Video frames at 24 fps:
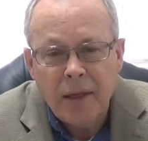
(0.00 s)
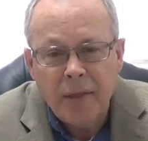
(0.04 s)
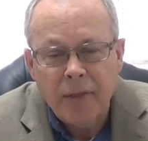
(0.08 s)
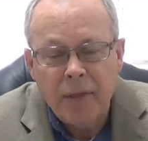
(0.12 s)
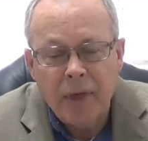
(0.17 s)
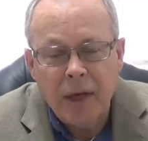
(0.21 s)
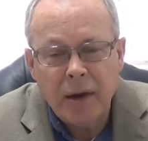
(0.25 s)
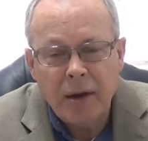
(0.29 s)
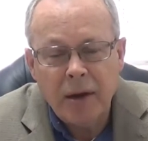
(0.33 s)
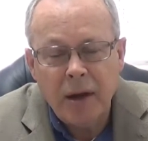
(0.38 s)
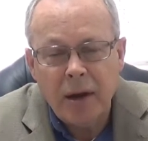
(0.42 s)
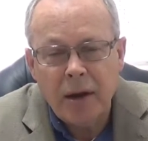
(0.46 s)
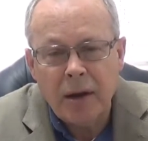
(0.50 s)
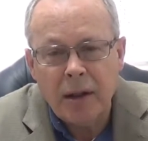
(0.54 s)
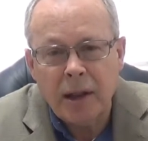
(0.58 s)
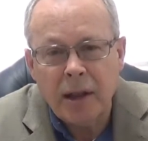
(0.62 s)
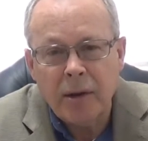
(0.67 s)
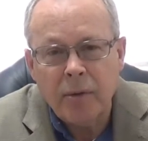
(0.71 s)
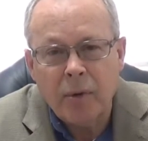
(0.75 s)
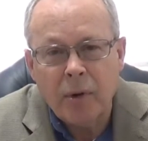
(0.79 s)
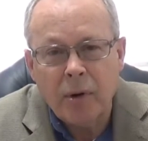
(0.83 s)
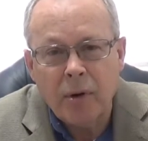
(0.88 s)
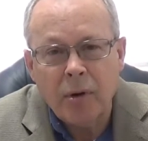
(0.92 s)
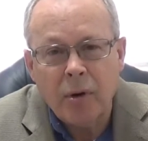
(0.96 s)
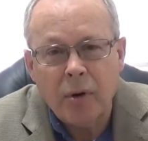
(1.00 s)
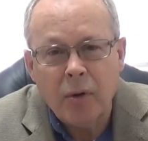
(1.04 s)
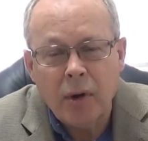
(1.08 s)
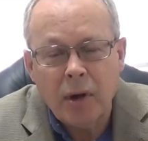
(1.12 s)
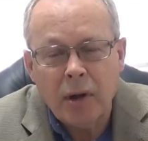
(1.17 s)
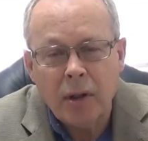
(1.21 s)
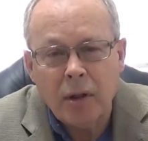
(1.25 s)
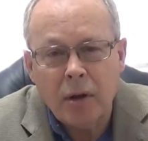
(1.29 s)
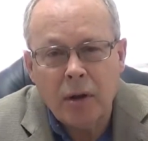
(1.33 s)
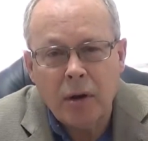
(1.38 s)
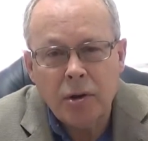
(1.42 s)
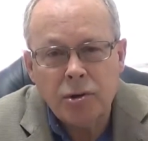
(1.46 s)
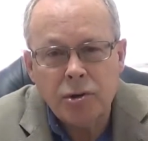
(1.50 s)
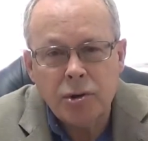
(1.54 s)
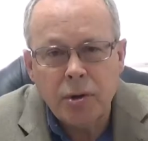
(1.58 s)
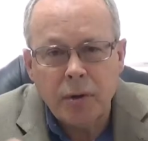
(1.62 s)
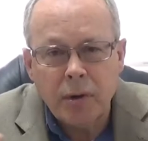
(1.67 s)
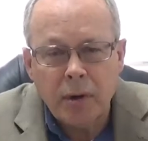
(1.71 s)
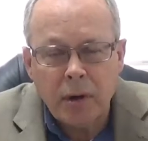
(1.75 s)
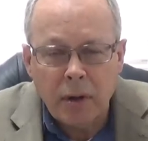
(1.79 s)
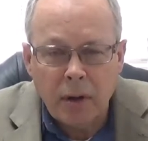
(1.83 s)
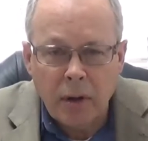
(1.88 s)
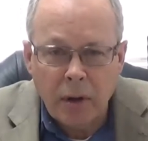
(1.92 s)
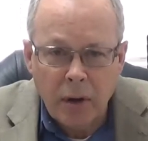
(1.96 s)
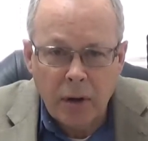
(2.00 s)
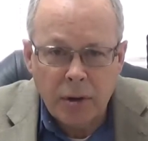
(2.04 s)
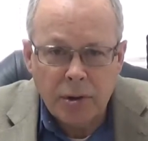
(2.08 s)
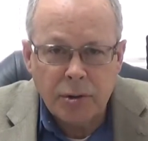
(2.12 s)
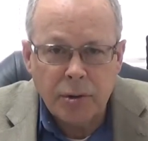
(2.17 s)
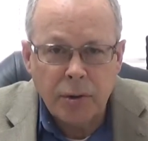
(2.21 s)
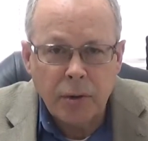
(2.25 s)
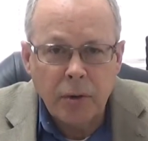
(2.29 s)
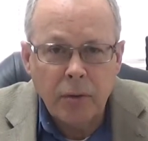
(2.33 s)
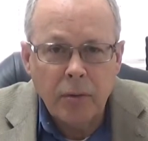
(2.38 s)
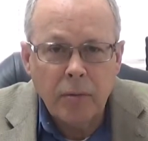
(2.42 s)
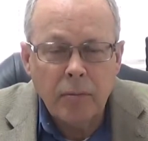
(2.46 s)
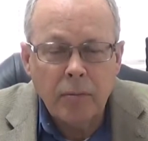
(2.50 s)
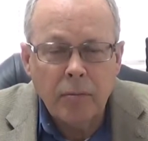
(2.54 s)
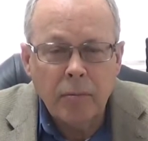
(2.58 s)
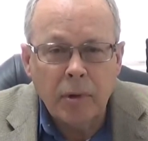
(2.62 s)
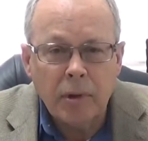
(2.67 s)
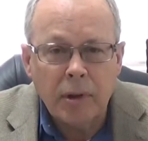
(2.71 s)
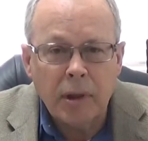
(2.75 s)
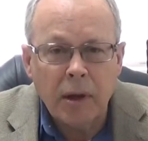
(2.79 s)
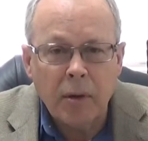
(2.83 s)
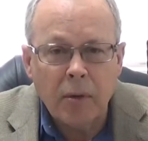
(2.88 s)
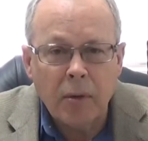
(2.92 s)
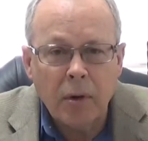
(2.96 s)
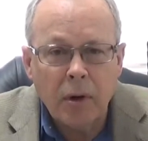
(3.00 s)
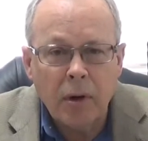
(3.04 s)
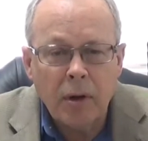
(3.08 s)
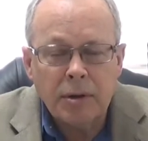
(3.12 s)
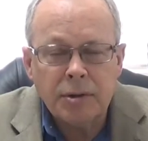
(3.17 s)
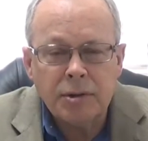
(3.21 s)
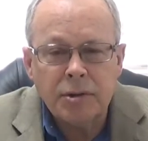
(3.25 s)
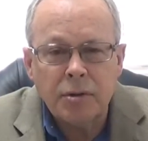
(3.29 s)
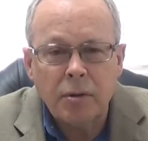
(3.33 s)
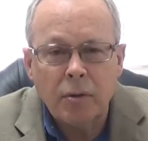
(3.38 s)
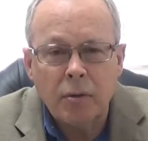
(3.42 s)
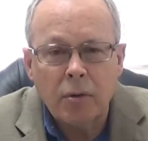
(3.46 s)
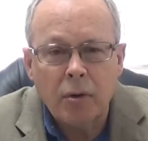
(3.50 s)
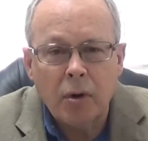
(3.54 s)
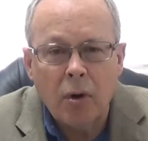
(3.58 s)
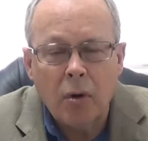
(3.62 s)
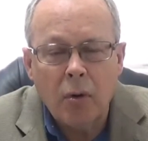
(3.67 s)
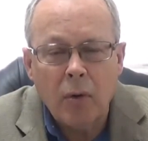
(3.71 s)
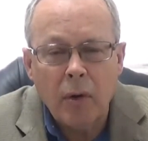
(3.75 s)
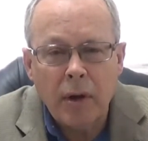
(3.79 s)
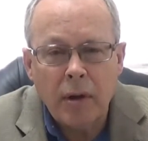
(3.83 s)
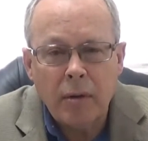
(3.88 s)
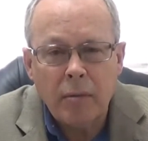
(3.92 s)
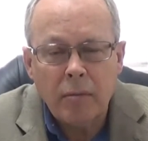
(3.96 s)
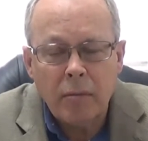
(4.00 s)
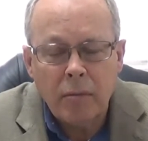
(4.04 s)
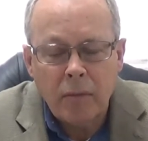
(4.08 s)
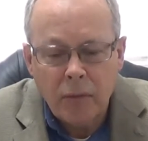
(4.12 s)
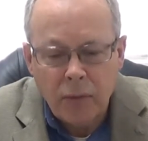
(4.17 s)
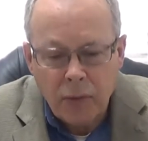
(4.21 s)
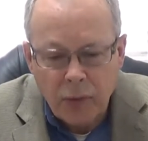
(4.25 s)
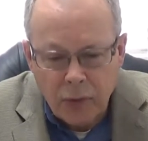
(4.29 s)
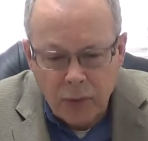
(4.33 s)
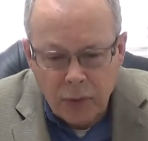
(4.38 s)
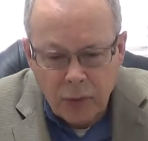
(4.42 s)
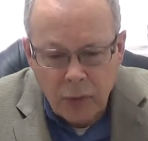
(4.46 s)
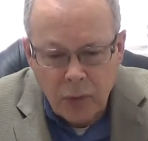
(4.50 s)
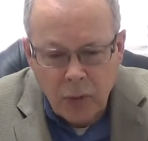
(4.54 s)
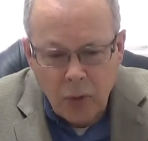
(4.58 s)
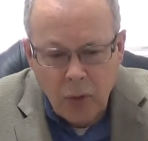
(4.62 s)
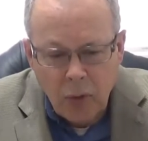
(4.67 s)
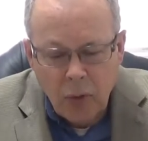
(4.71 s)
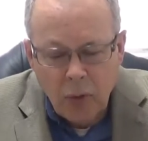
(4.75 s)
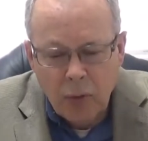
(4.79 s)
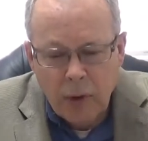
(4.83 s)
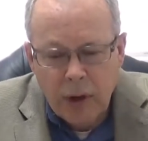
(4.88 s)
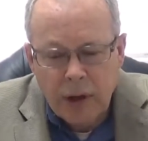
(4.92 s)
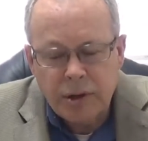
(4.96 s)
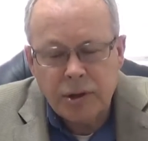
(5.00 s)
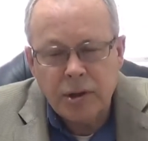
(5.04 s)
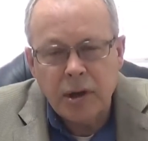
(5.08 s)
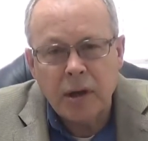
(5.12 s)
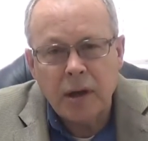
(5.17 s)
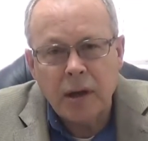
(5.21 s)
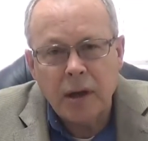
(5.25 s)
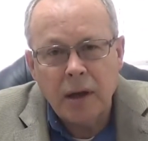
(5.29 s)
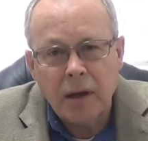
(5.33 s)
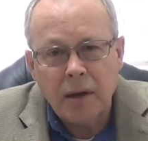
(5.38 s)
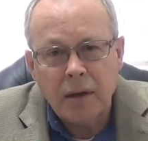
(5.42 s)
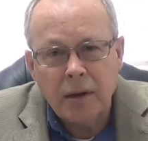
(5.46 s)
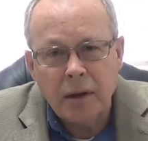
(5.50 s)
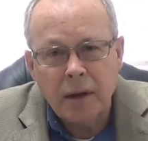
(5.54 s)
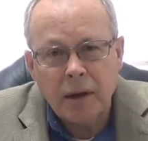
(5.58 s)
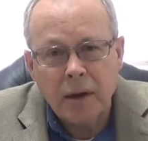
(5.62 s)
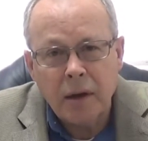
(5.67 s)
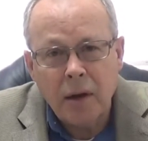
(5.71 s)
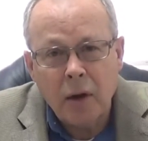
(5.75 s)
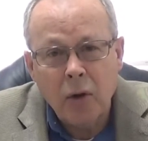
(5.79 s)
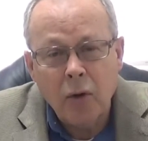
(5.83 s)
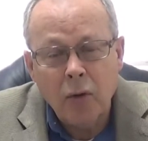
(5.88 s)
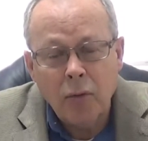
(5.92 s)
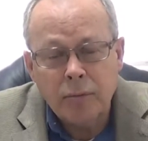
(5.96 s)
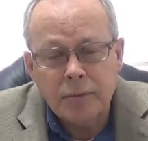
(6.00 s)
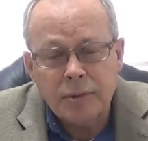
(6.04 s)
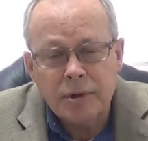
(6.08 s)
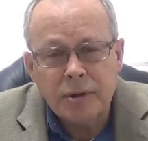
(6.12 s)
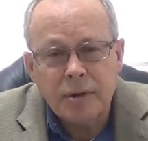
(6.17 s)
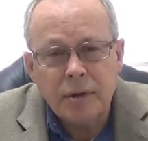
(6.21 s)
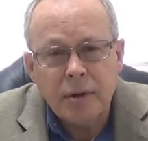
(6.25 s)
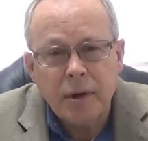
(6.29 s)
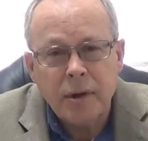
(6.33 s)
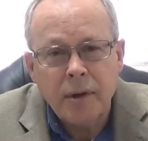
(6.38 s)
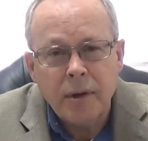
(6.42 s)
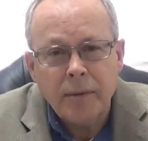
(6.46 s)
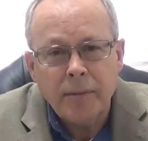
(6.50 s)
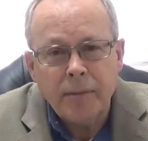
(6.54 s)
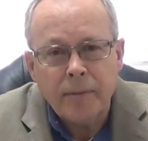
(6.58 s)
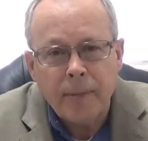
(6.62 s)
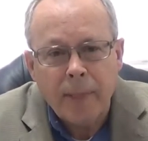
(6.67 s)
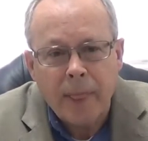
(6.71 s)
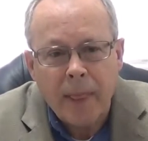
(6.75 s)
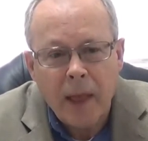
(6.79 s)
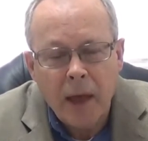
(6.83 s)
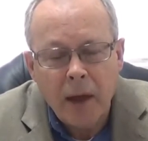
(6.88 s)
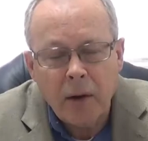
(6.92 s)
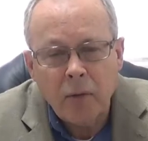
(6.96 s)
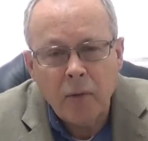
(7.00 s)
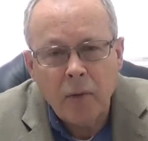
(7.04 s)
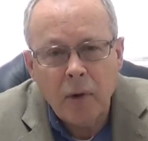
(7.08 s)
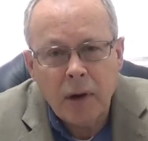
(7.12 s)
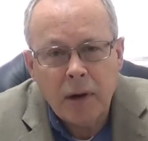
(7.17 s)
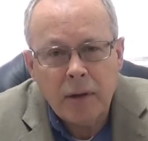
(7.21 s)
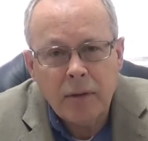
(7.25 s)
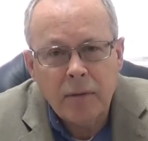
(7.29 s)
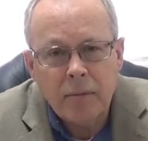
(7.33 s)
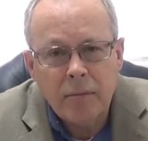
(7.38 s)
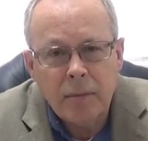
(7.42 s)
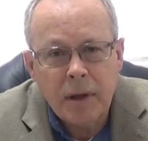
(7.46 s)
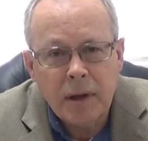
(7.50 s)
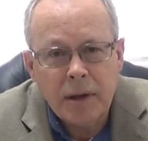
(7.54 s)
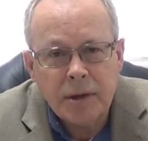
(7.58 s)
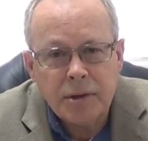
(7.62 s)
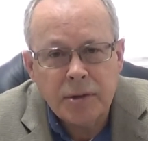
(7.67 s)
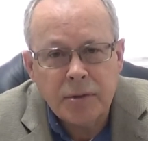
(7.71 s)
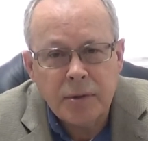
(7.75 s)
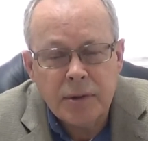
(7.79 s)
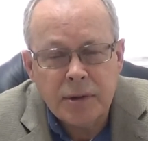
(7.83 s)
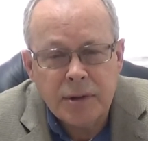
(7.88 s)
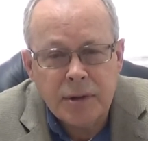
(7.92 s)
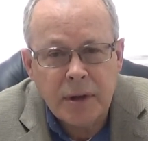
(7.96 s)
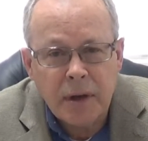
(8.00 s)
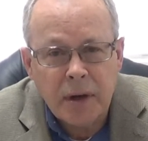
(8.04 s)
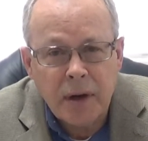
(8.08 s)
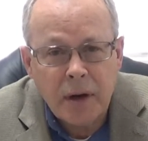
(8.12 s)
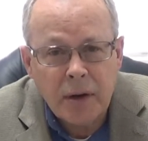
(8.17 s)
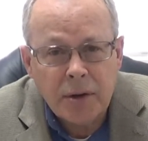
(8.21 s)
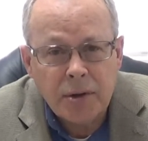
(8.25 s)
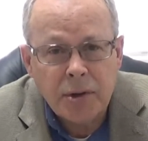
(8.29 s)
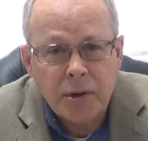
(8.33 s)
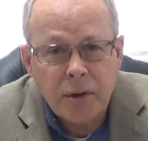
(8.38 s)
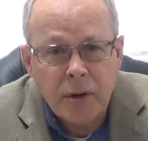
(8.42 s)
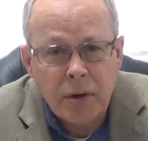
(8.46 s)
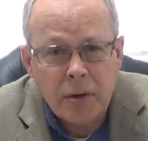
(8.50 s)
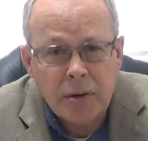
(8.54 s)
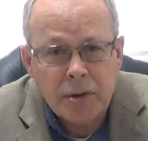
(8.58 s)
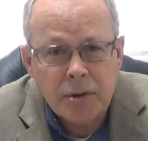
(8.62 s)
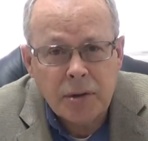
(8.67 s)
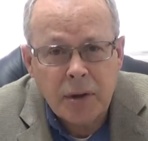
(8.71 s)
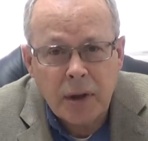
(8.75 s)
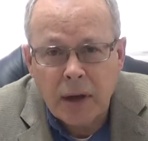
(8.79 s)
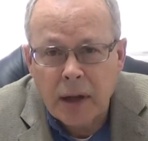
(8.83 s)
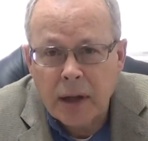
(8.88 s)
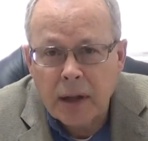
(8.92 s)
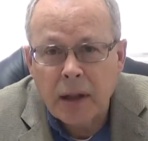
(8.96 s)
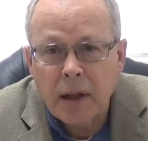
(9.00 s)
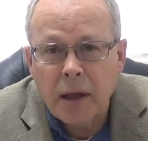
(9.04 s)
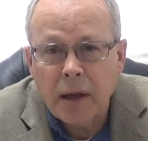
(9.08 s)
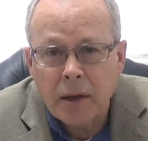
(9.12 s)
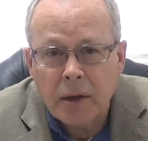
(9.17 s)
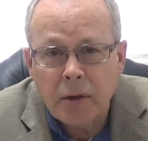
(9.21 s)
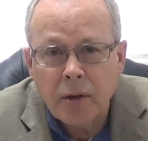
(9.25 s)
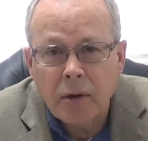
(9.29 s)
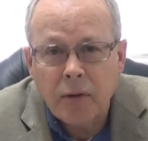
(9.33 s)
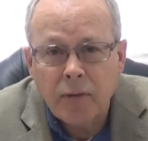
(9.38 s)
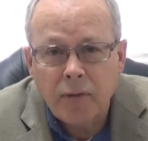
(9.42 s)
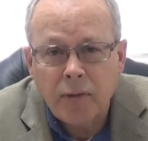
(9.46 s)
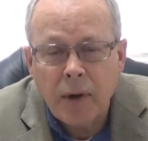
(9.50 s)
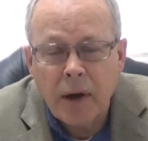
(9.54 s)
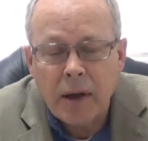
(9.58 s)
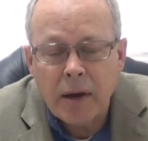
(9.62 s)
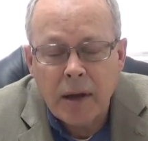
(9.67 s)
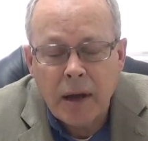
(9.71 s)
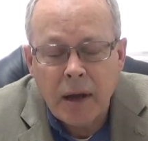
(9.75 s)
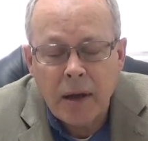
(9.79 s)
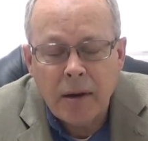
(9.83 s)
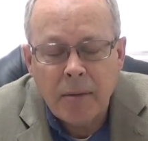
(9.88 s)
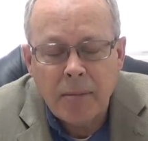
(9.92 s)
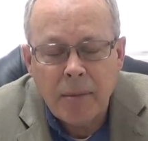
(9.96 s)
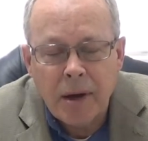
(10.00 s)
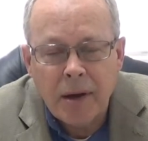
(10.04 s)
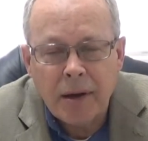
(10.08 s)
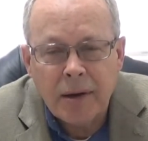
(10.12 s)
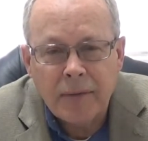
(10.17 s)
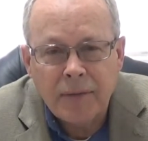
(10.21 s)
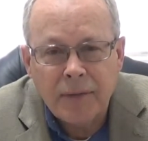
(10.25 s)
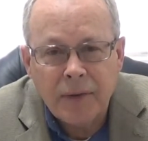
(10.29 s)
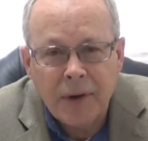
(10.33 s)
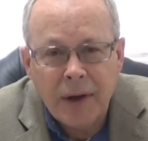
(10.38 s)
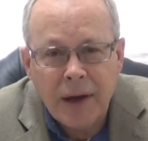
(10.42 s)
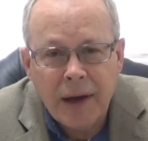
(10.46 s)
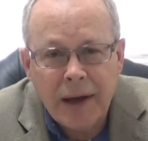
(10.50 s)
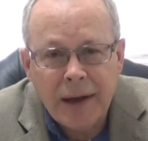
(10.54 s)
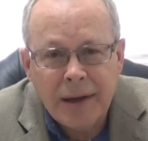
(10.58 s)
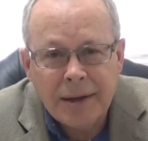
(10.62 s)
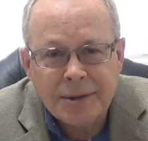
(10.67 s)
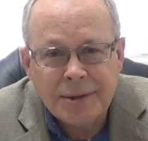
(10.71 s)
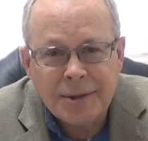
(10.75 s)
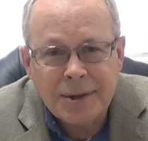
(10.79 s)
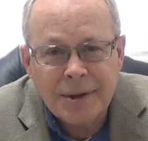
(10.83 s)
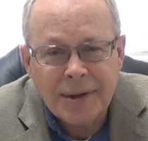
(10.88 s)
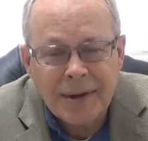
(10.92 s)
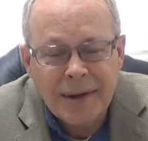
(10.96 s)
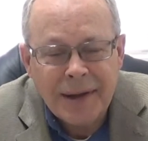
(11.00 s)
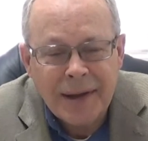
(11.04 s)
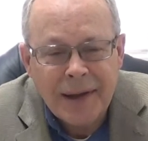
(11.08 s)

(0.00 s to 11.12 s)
They not only were growing larger in a large group, but they were also growing through reaching out in homes. And one of the ministries in our church that I'd like you to find out about, if you ask,